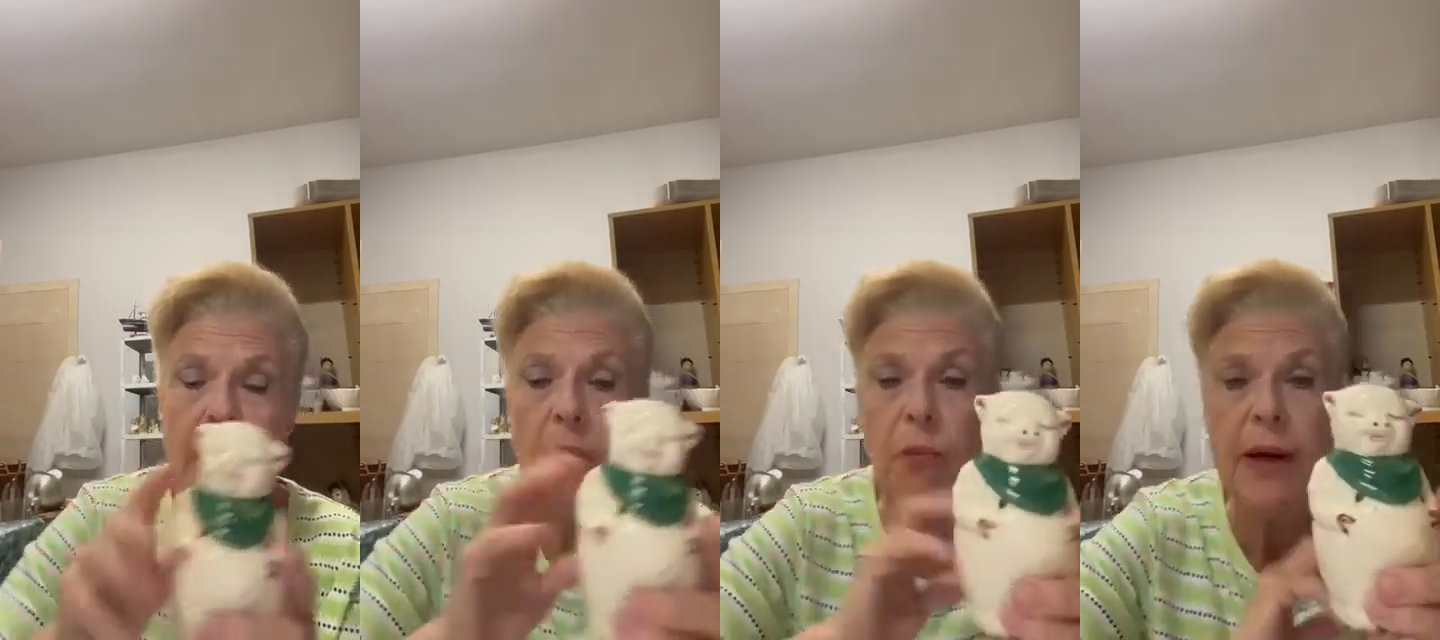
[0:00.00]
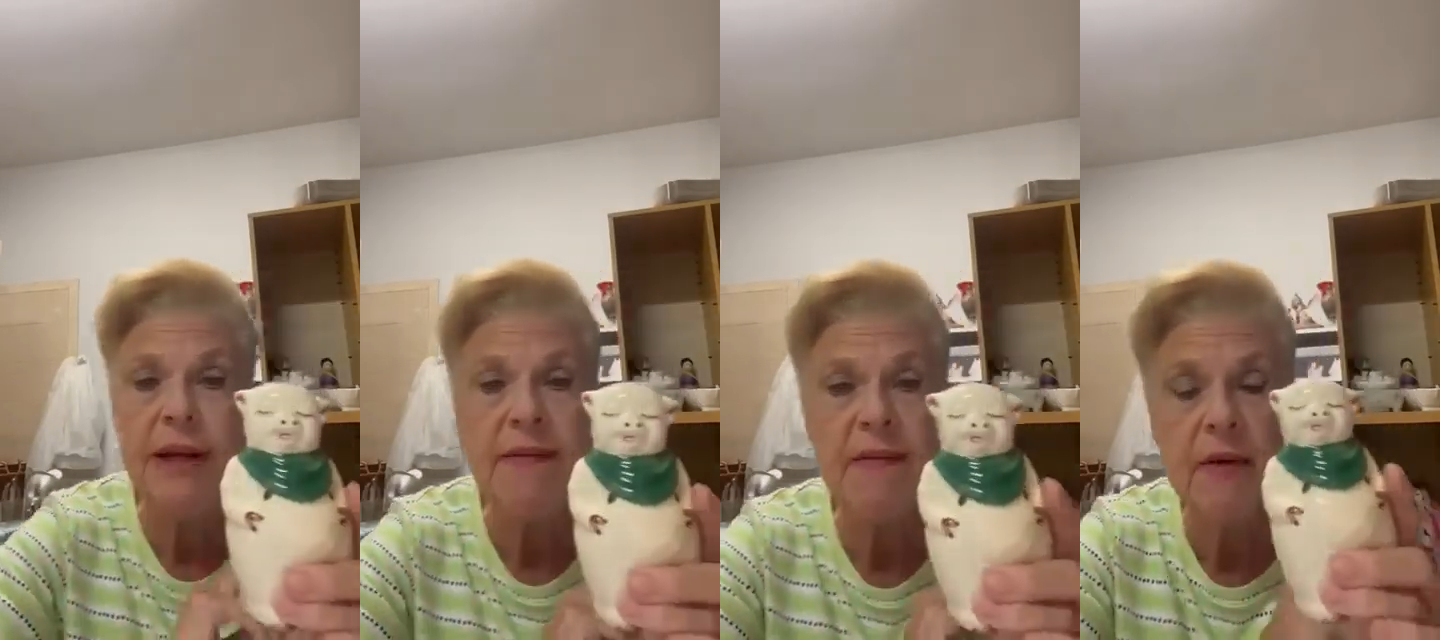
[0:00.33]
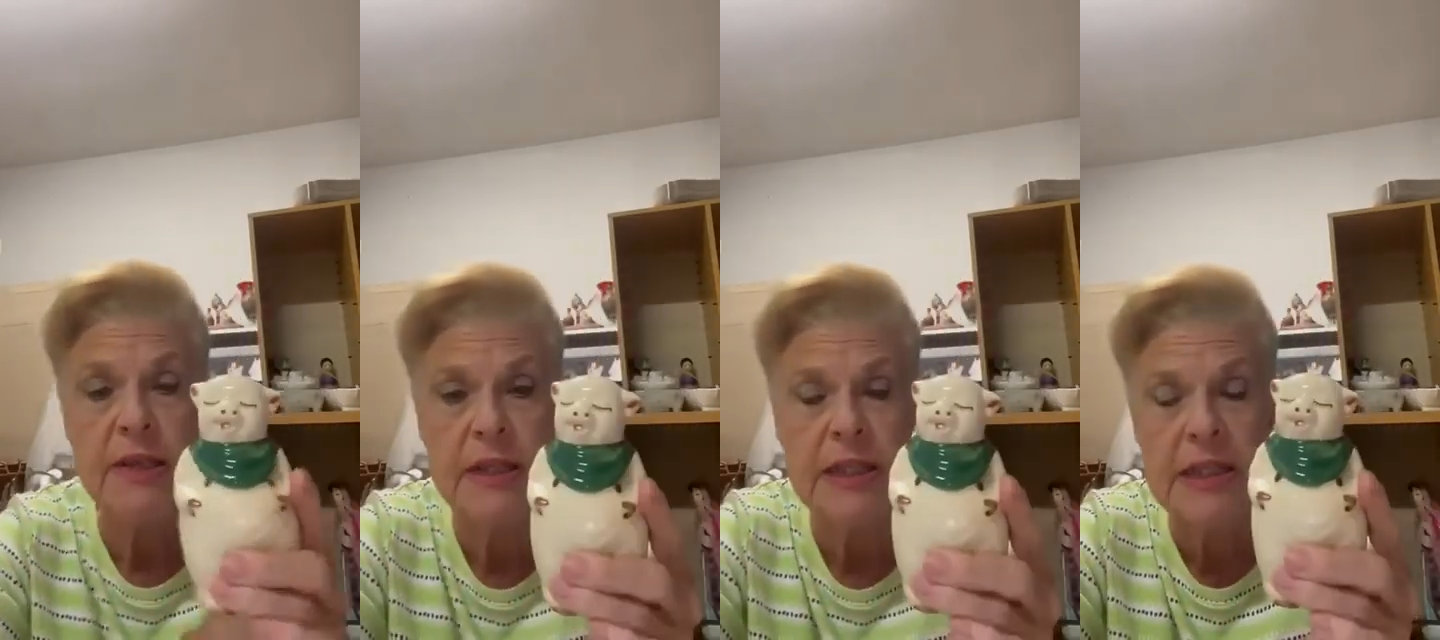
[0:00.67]
I
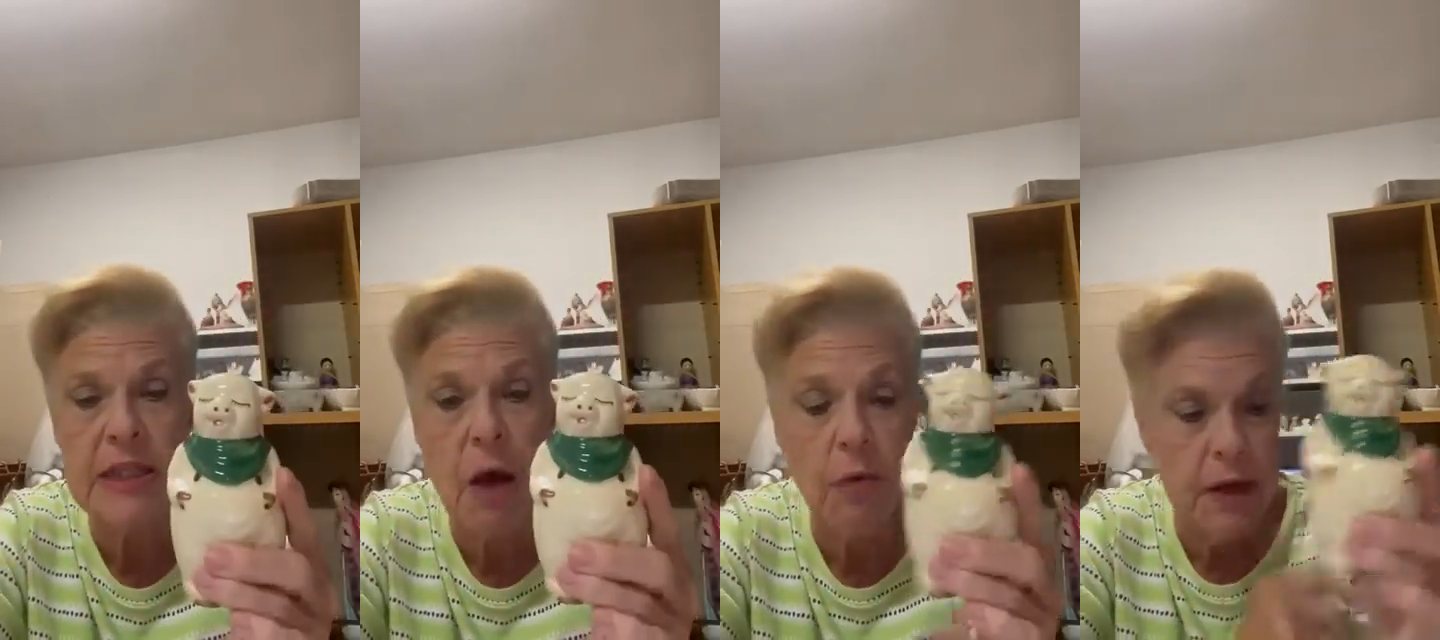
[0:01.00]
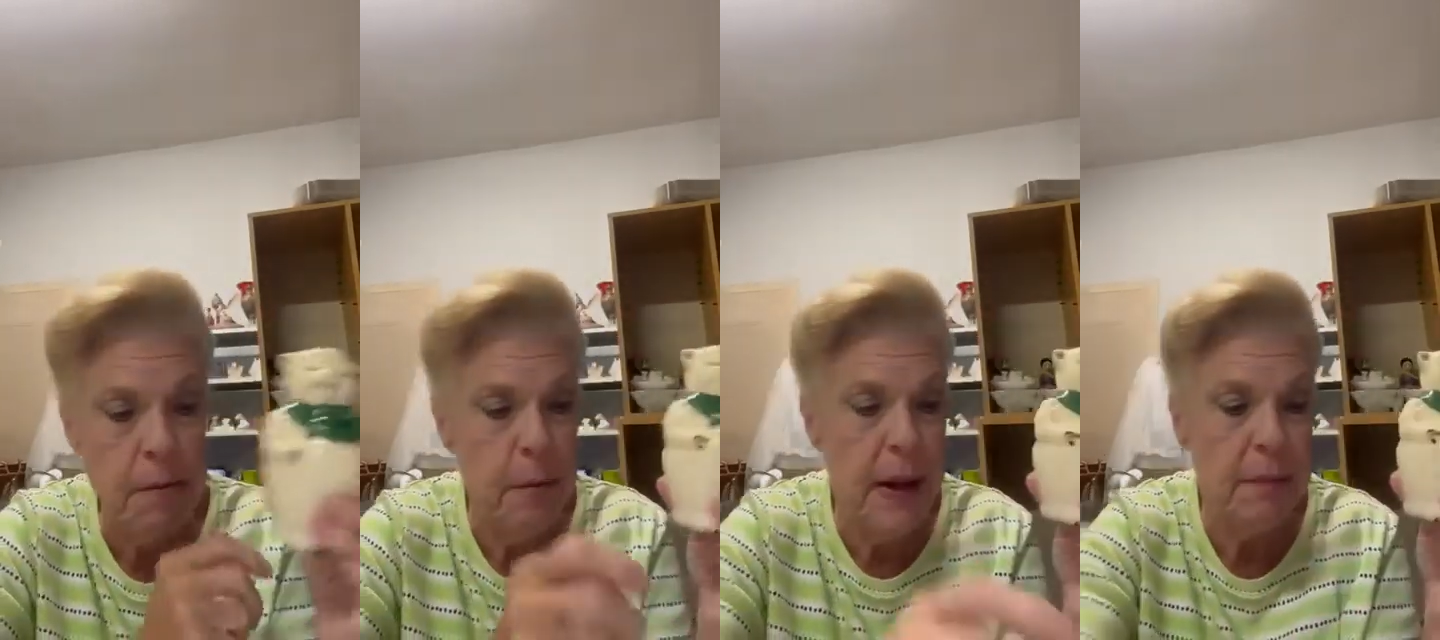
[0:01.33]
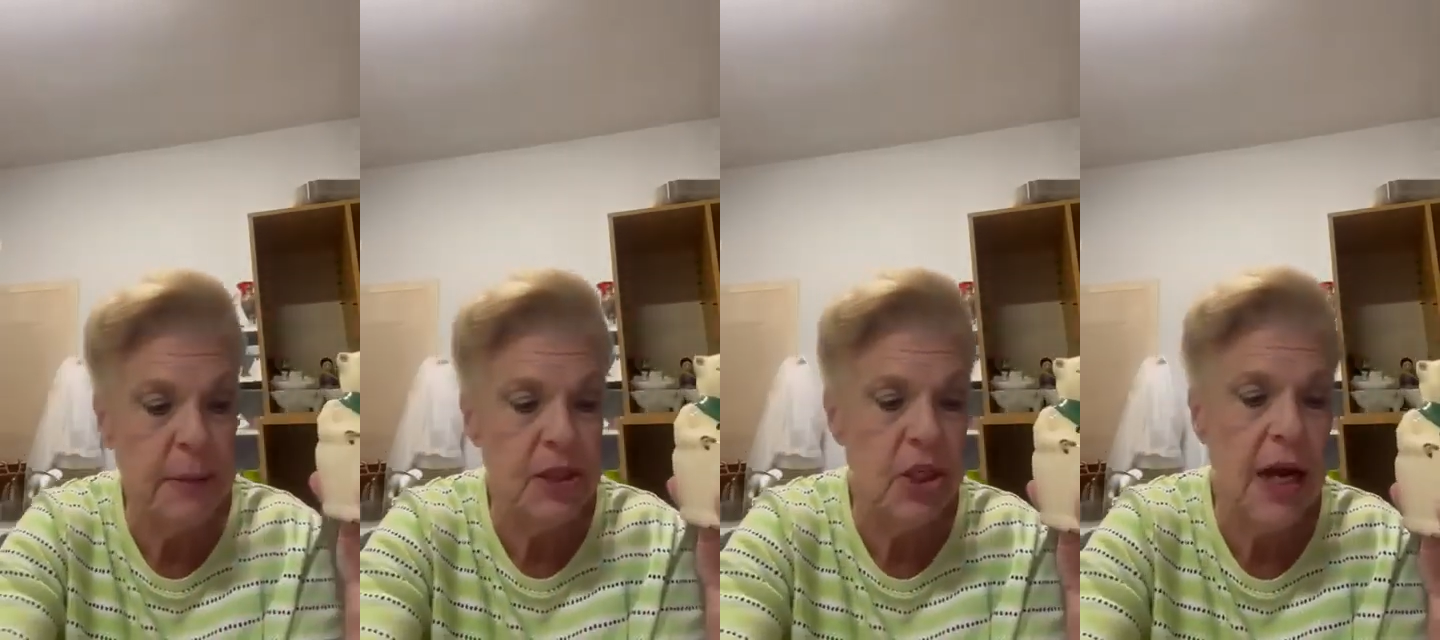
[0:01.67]
researched the salt and
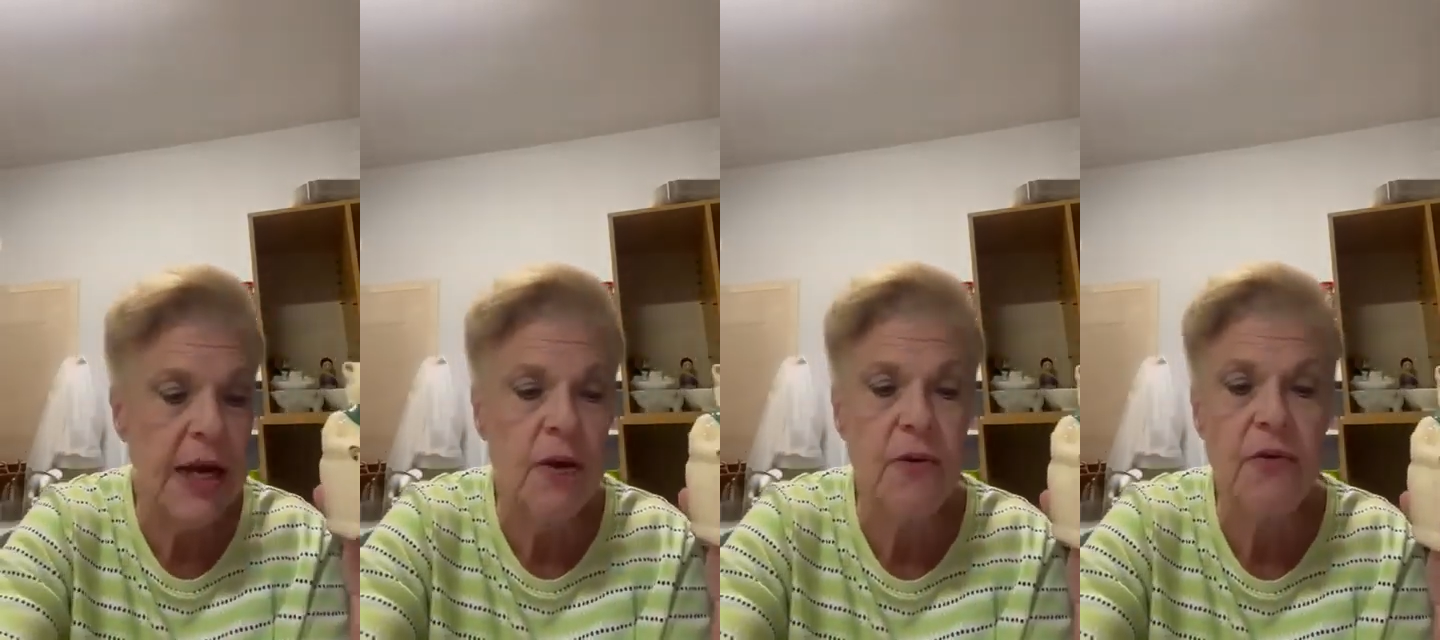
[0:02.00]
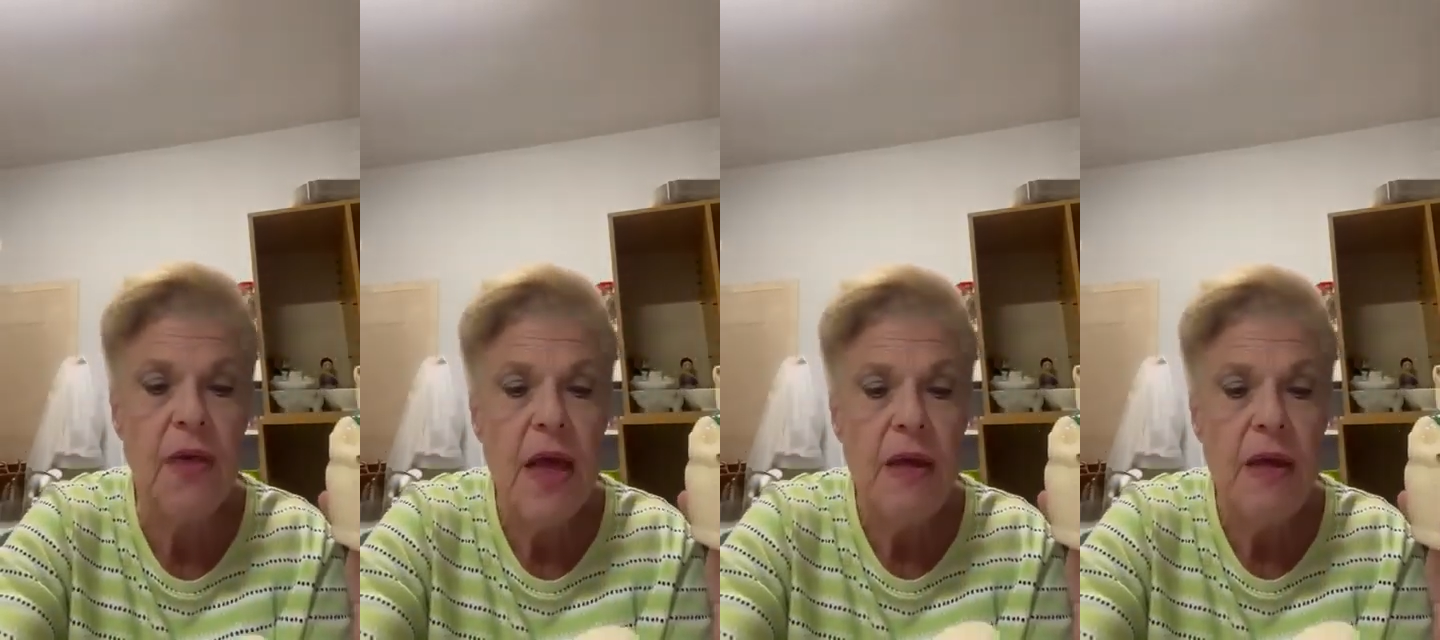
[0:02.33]
pepper shakers,